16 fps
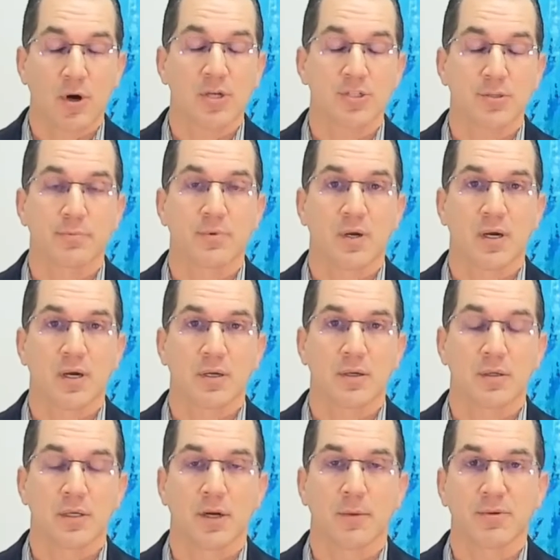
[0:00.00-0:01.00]
you're also
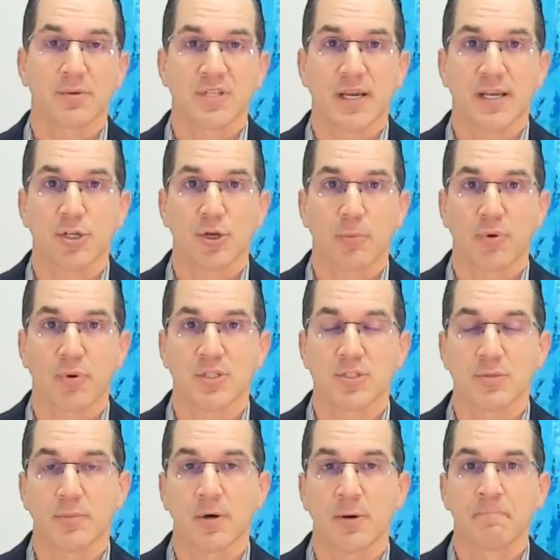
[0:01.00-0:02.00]
protecting your
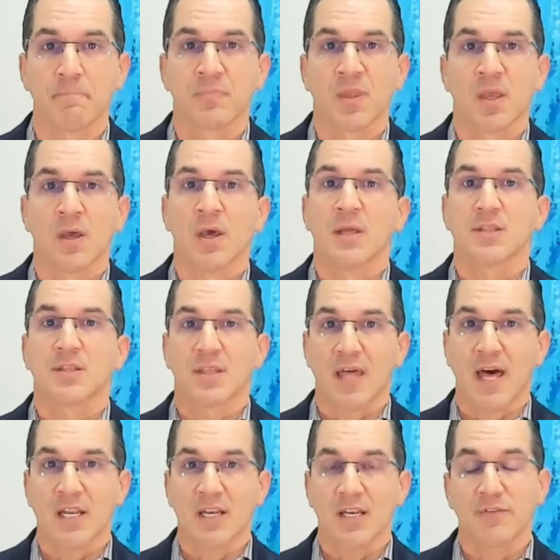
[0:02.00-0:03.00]
principal. To
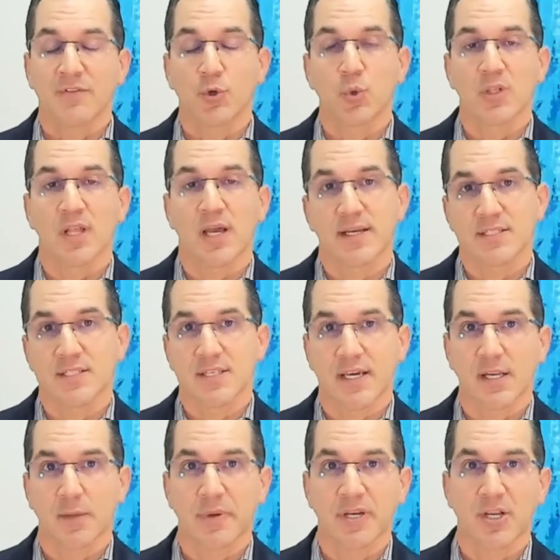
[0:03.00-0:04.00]
that end, if you would like a
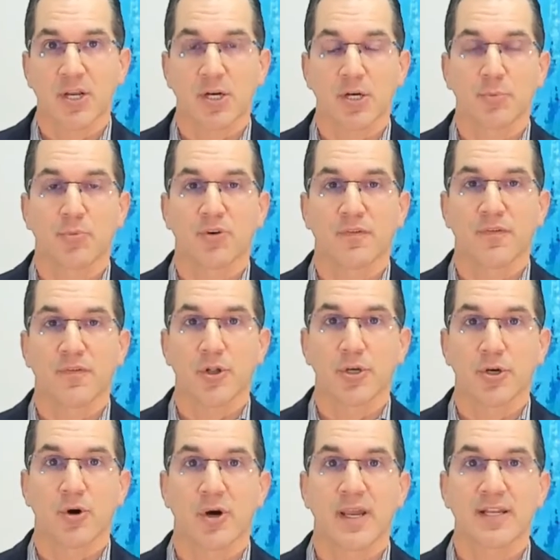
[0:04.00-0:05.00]
second opinion on your
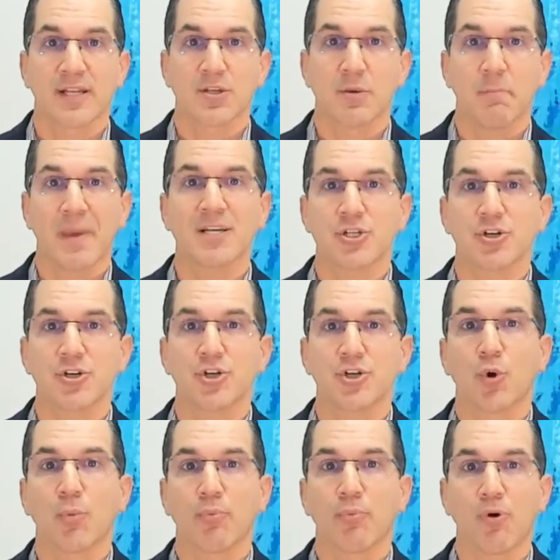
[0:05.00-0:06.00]
portfolio, again, to make sure
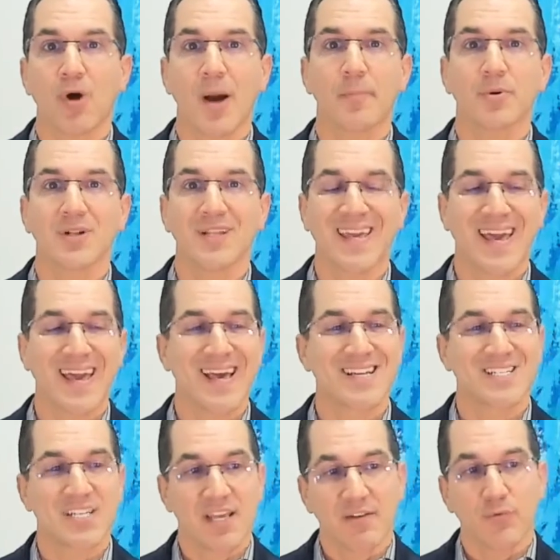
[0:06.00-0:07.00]
you're properly
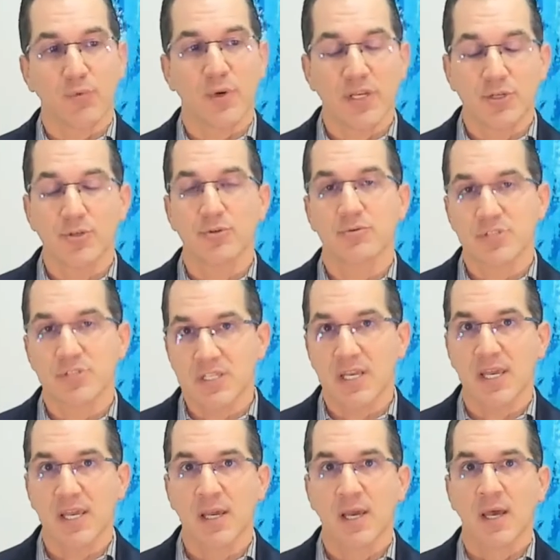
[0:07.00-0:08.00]
hedged, if we do
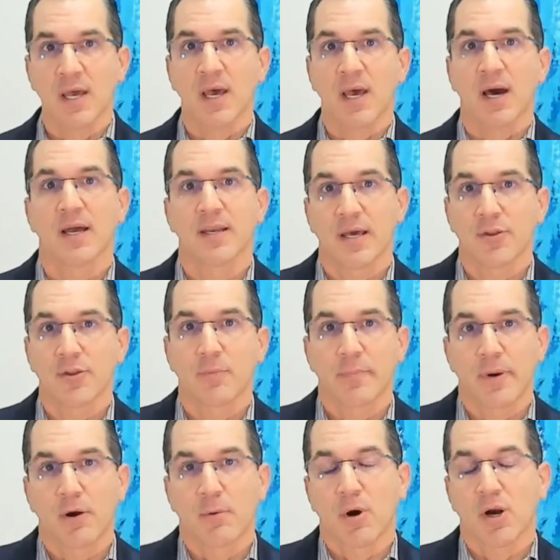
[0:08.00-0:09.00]
see another
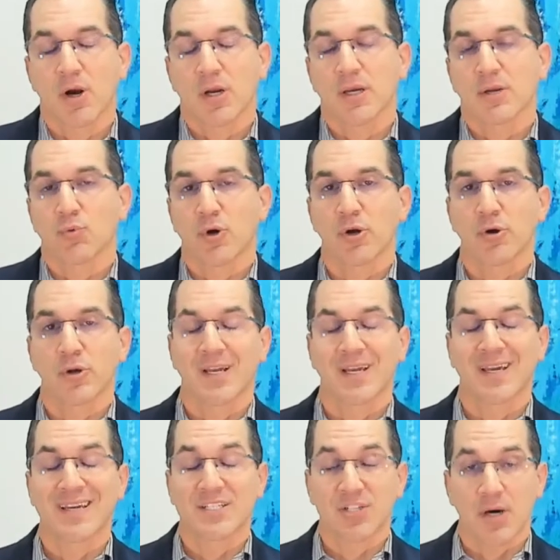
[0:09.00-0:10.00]
bear market
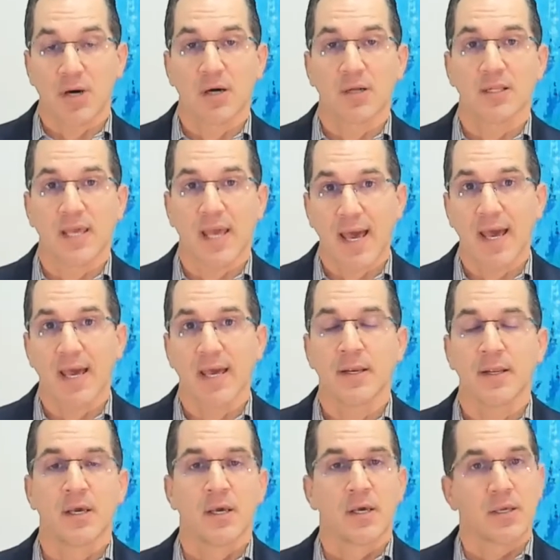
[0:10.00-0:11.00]
rearing its ugly
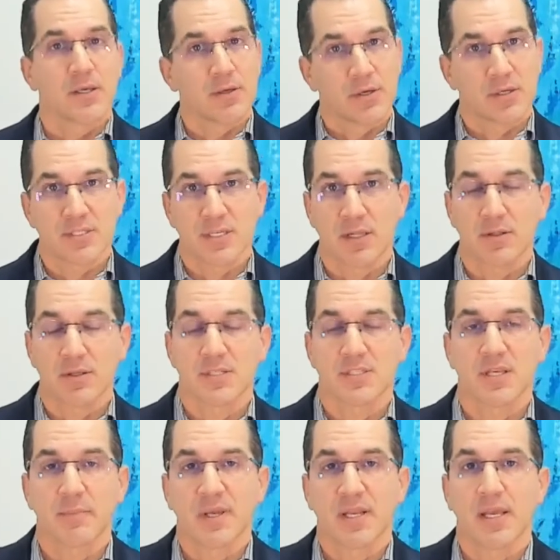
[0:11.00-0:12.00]
head, you can simply
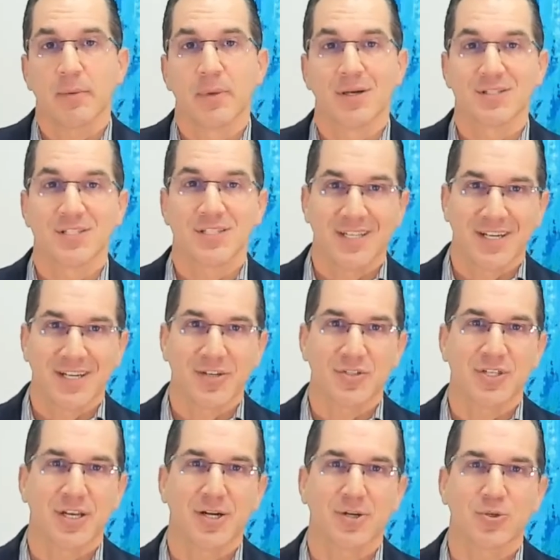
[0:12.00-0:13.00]
send me an email,
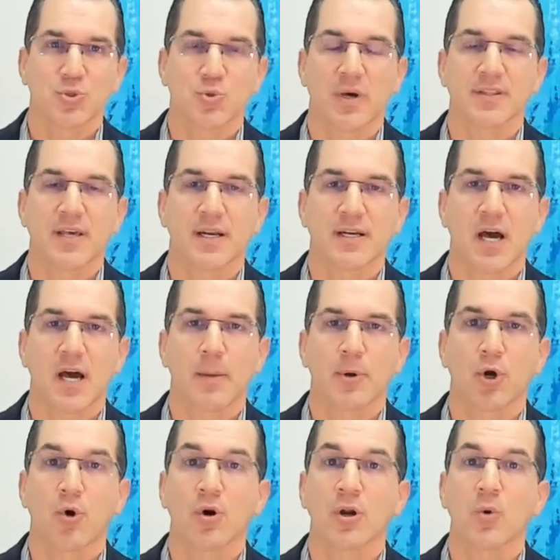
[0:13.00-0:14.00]

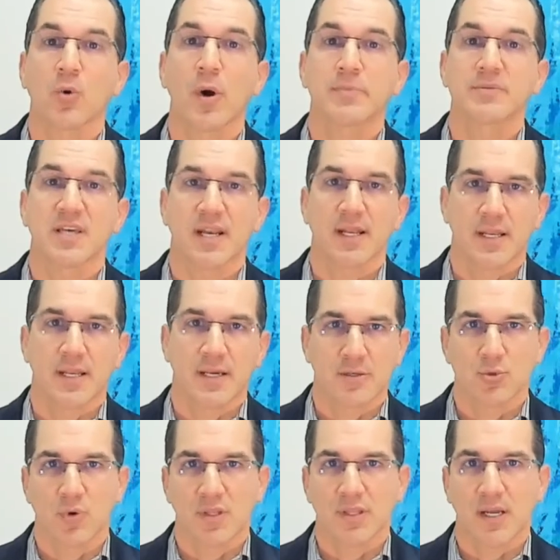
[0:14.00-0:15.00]
cnichols@nicholswealth.com, or go on our website at
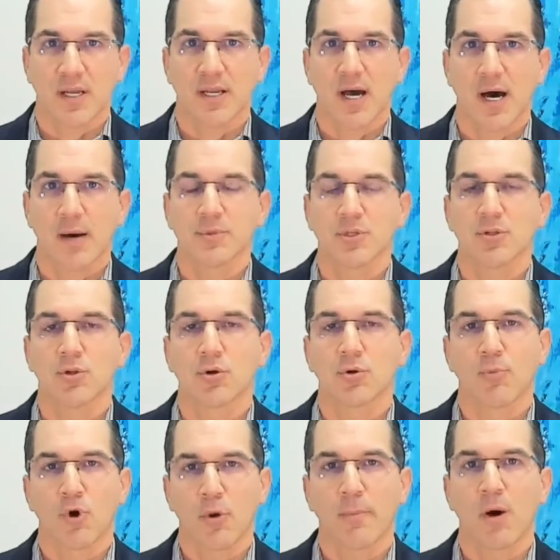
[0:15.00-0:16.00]
nicholswealth.com to
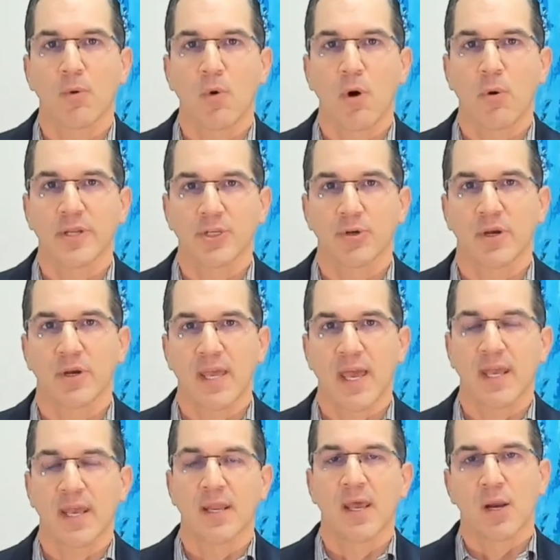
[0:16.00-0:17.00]
learn more about what we do.
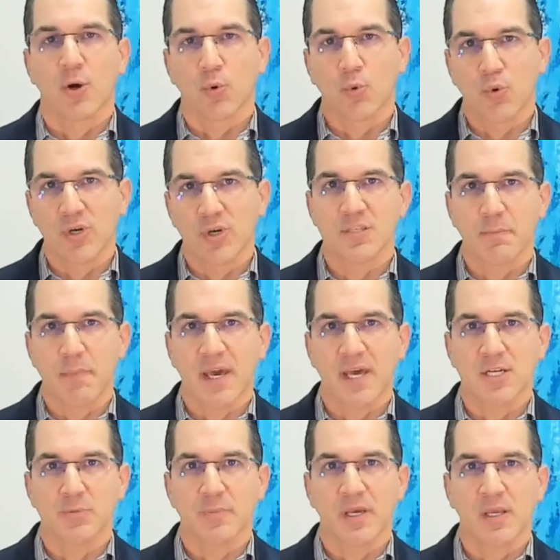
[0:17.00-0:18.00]
Again, risk
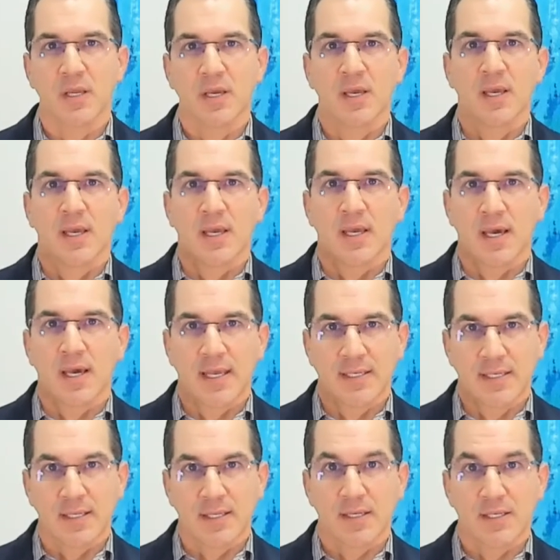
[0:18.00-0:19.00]
management
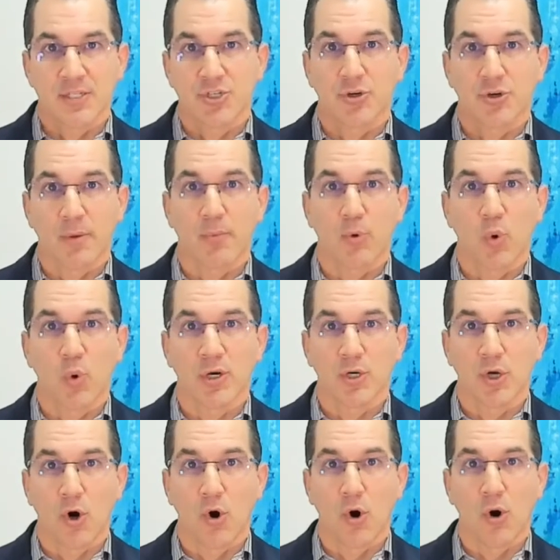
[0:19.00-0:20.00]
ideally is your number
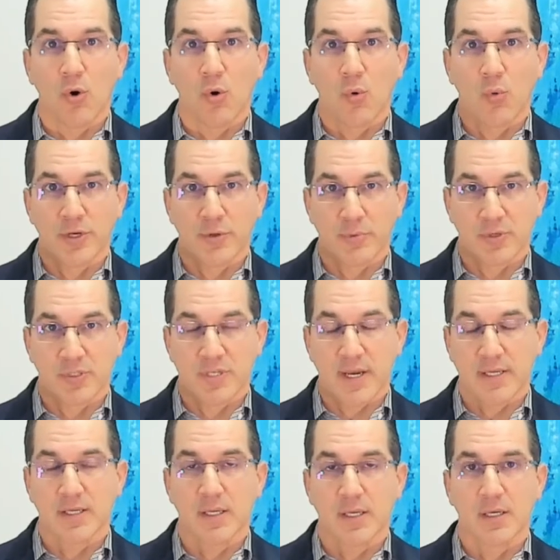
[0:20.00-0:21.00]
one goal when you're
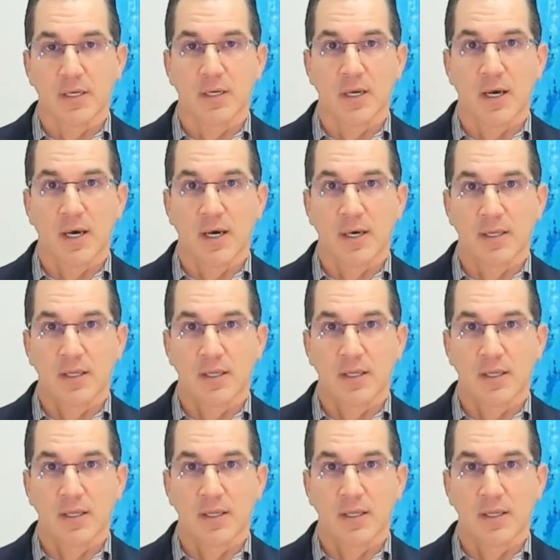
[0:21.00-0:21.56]
protecting,